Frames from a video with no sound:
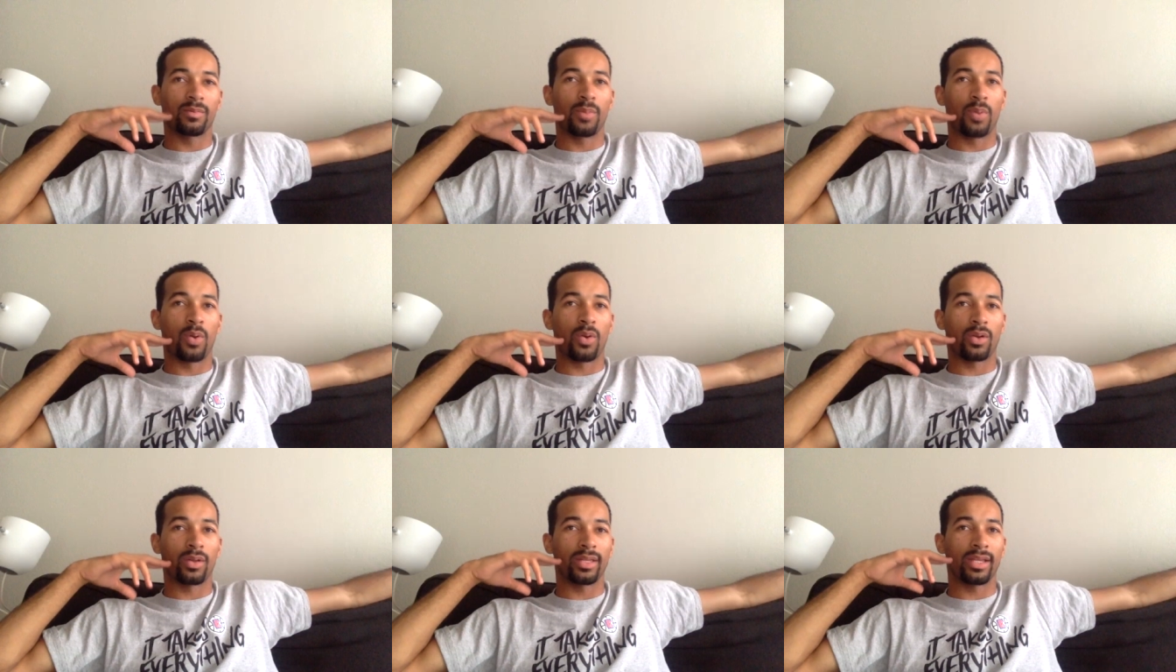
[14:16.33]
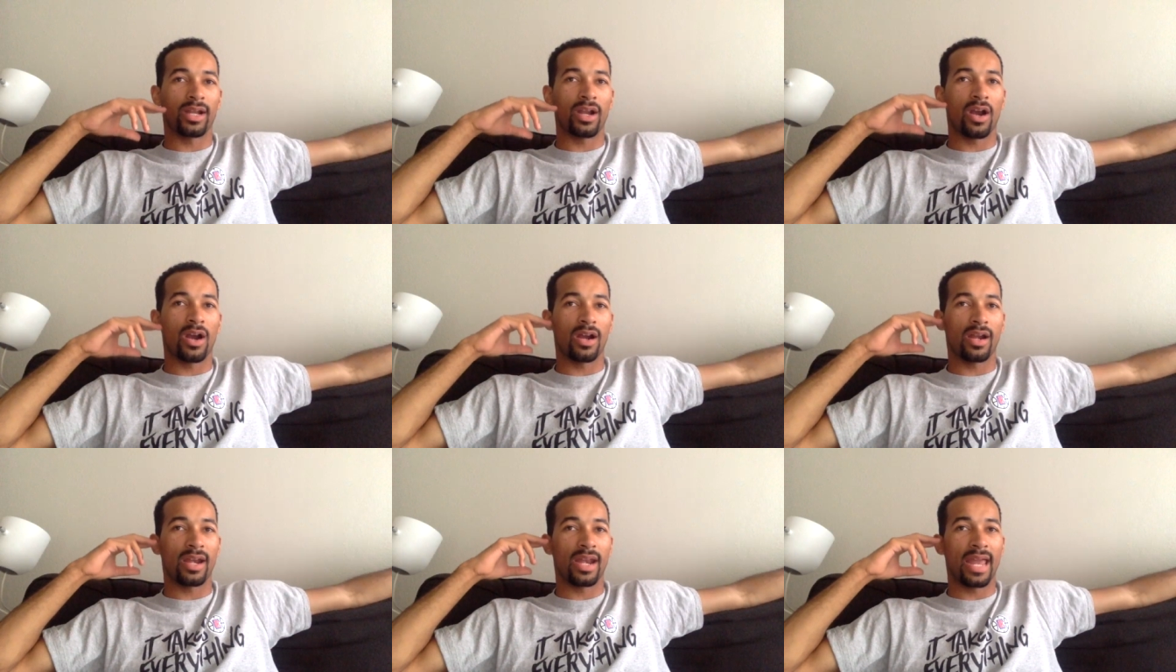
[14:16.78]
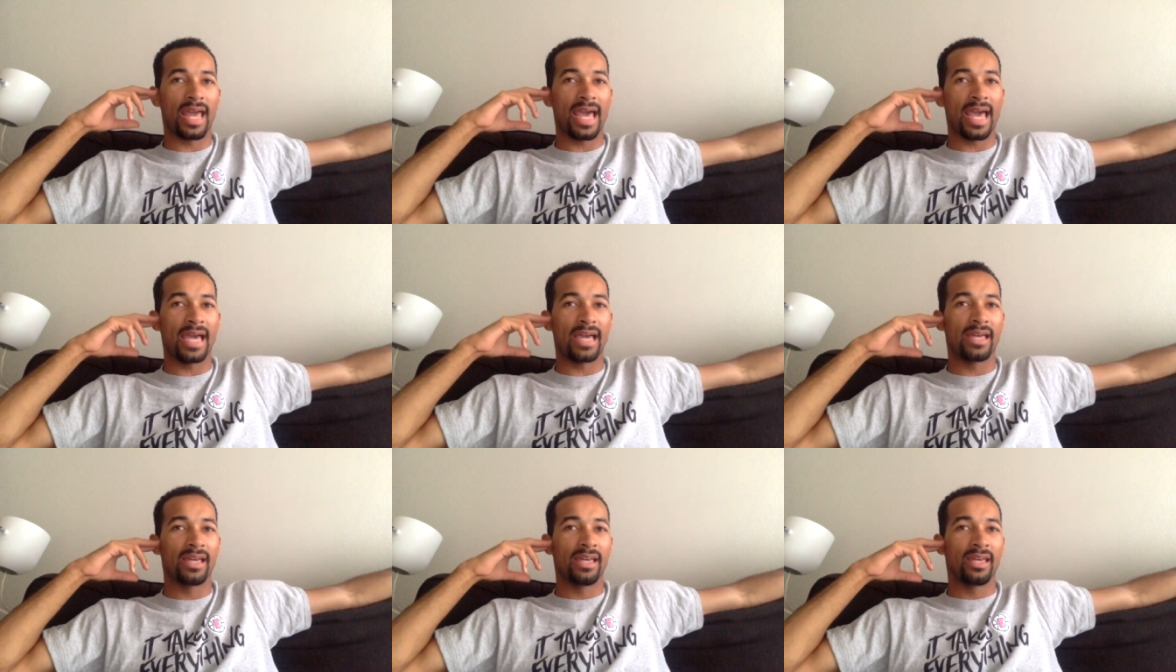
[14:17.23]
poorly guarded
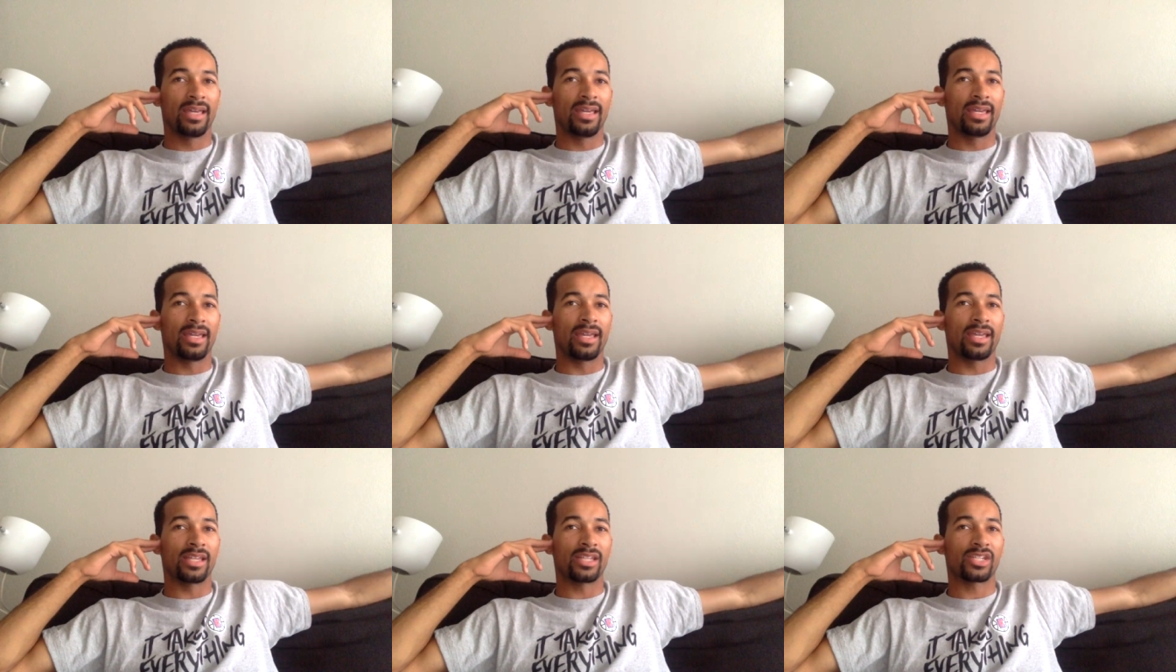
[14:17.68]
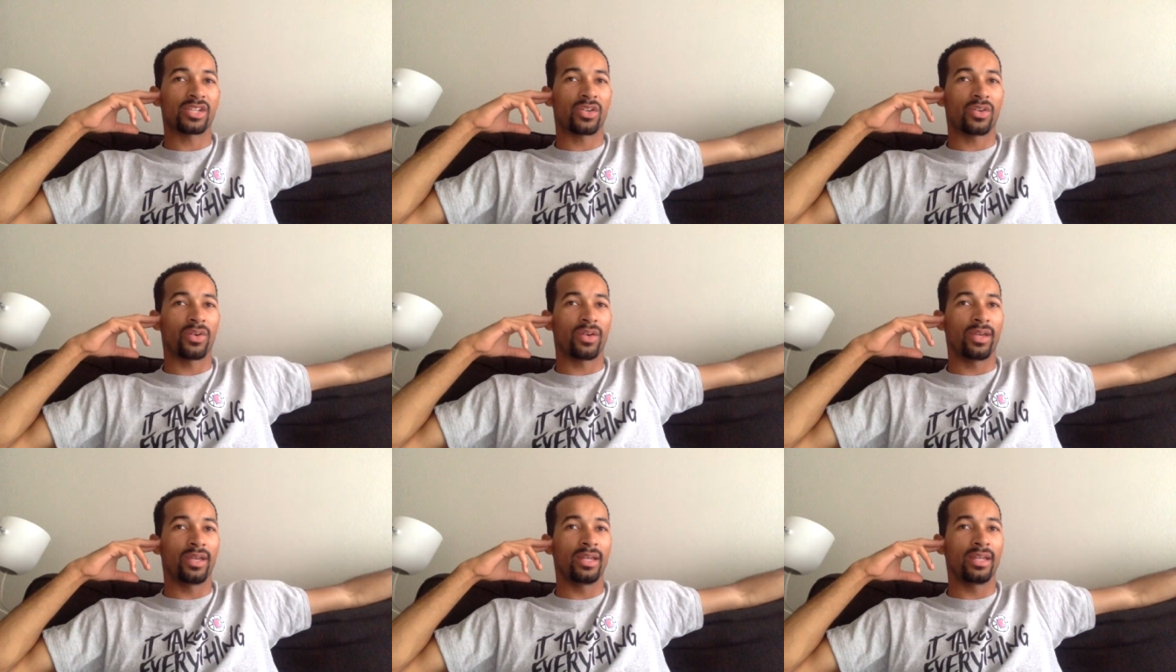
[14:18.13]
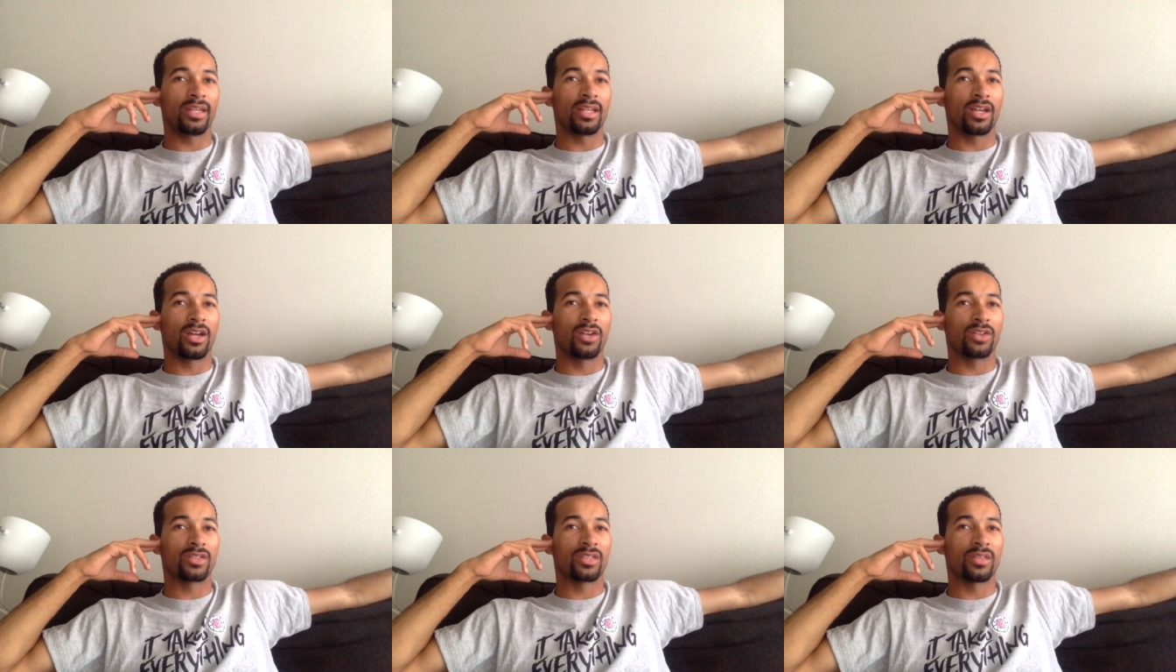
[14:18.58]
at. He gets screened,
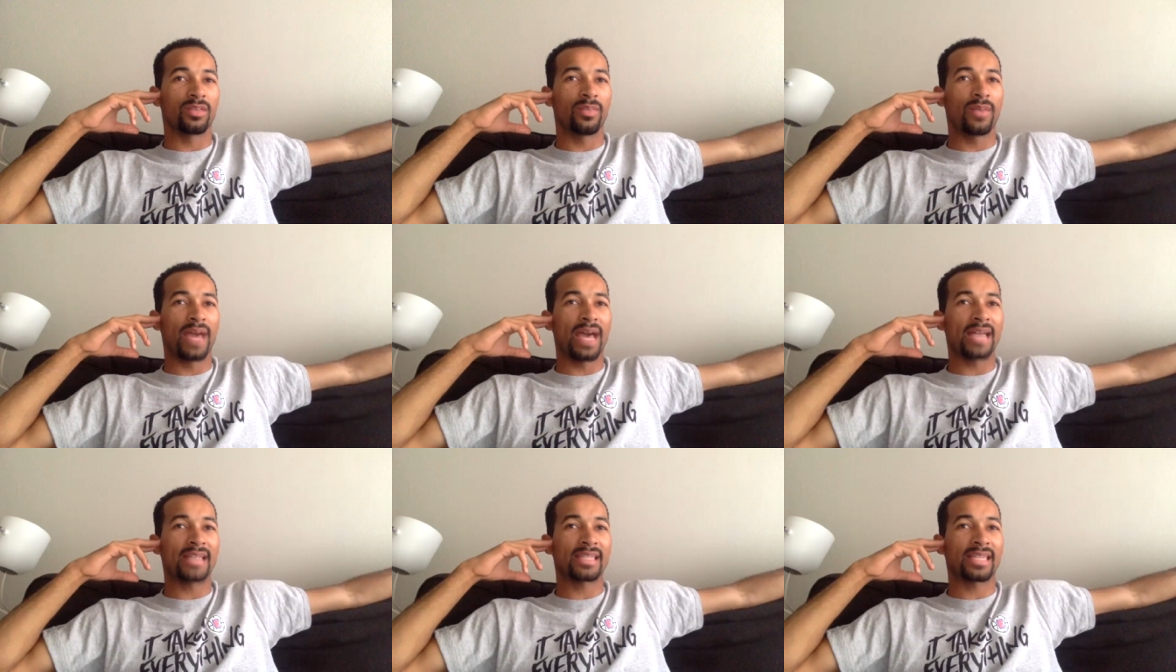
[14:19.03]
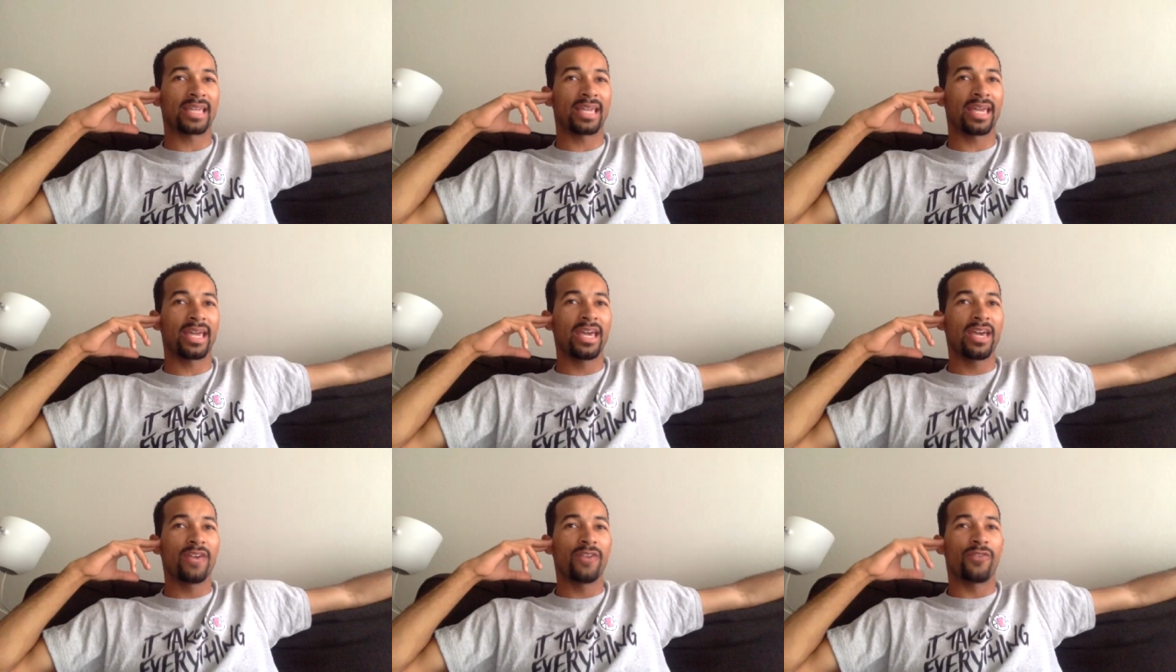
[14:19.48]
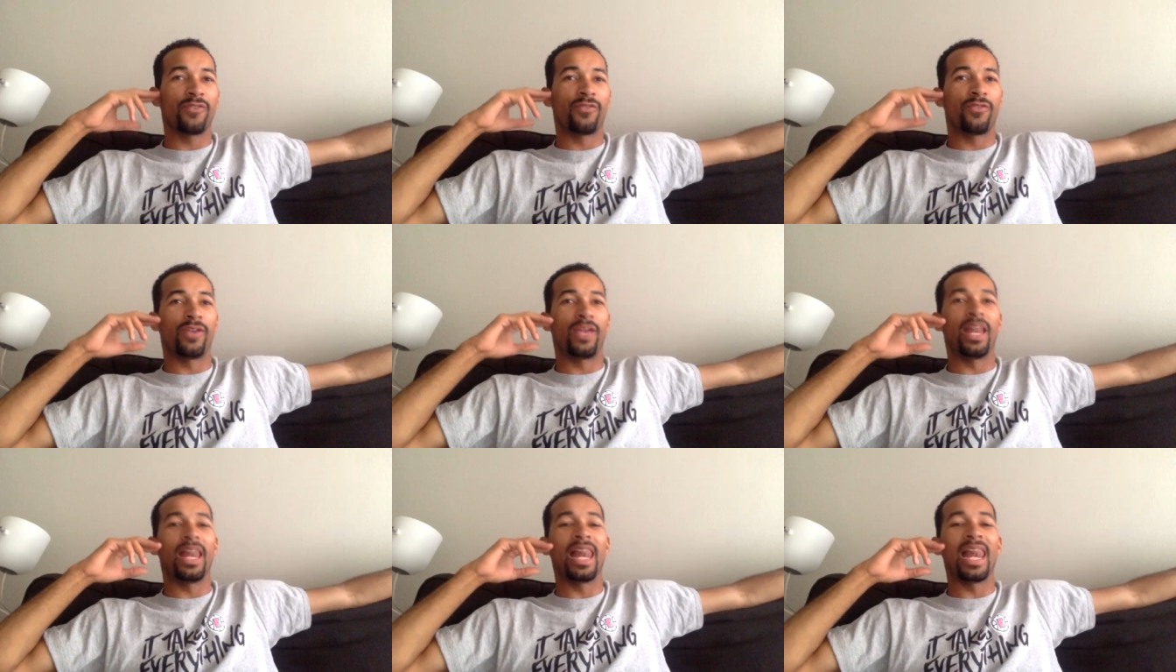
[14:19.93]
goes to the basket,
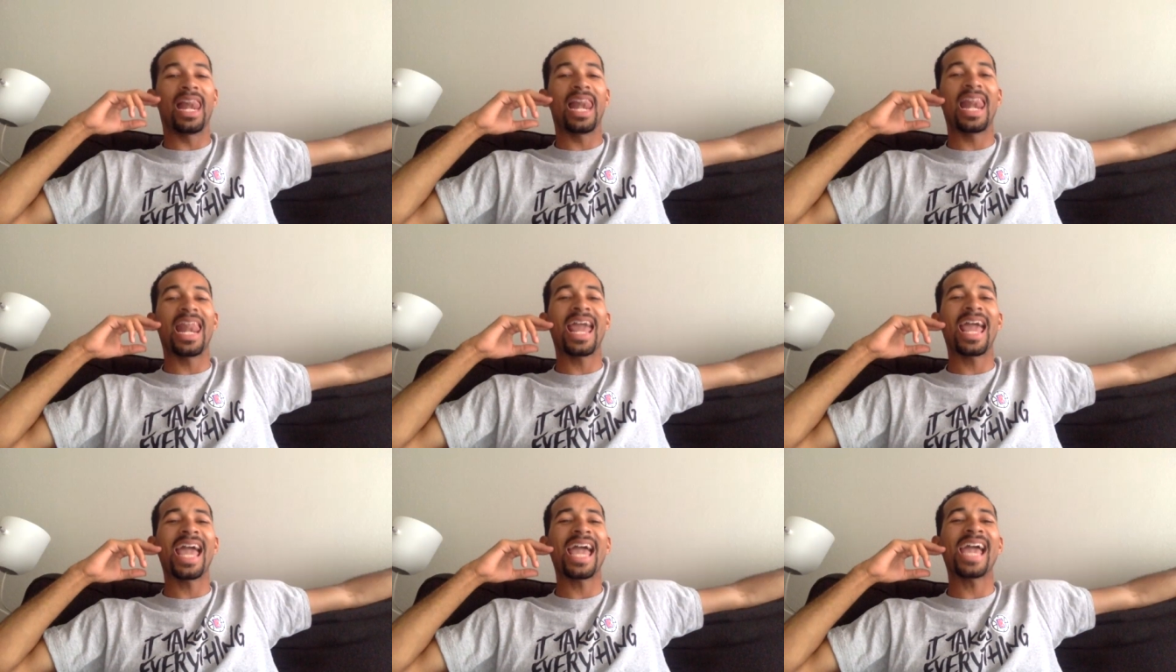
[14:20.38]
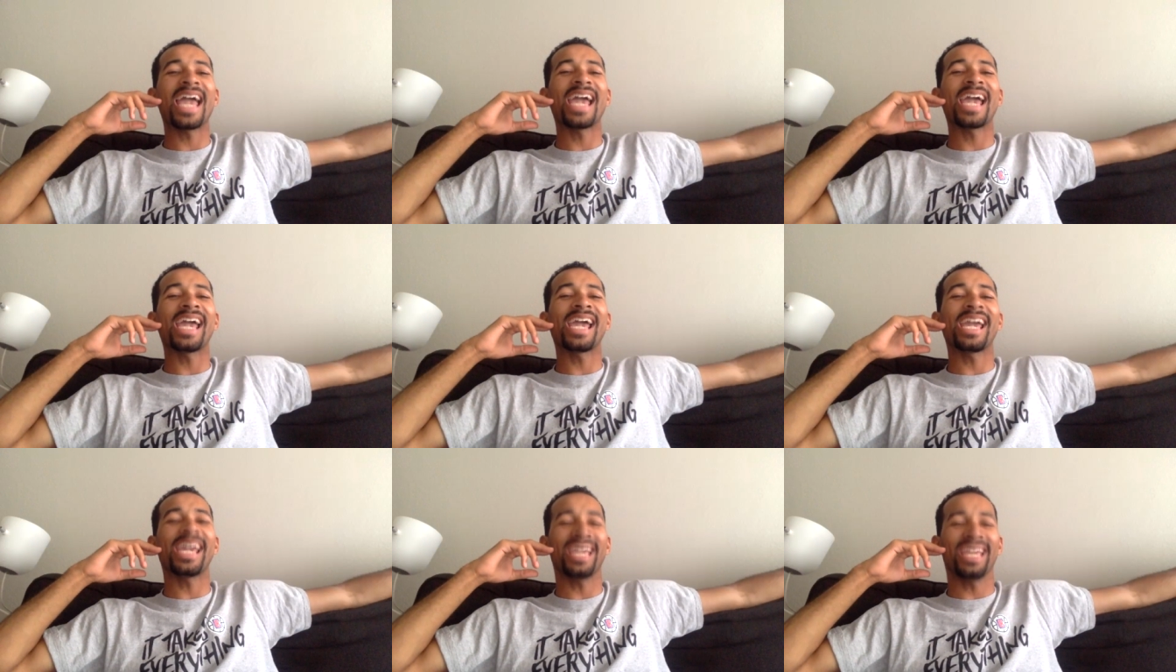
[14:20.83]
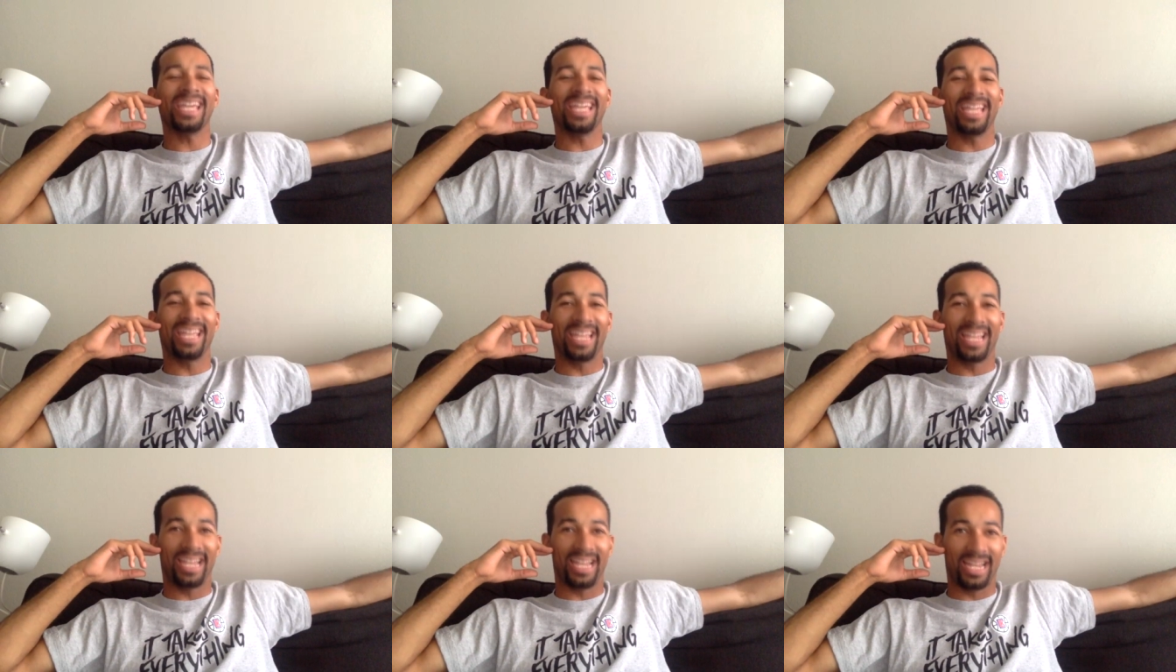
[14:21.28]

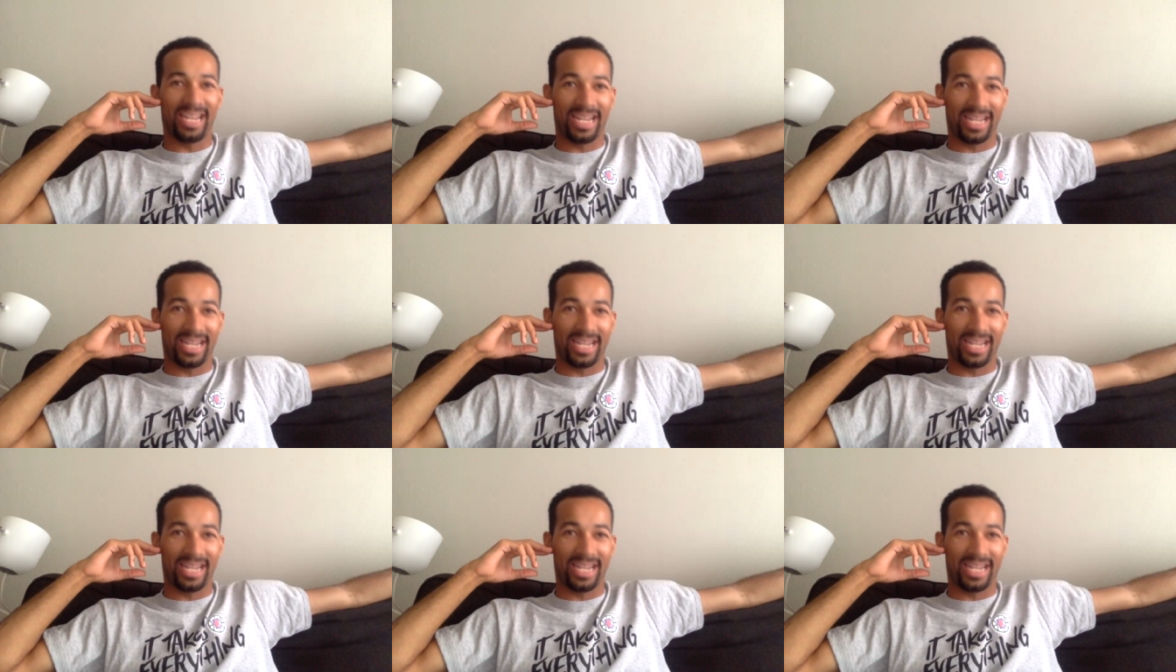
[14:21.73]
fillet,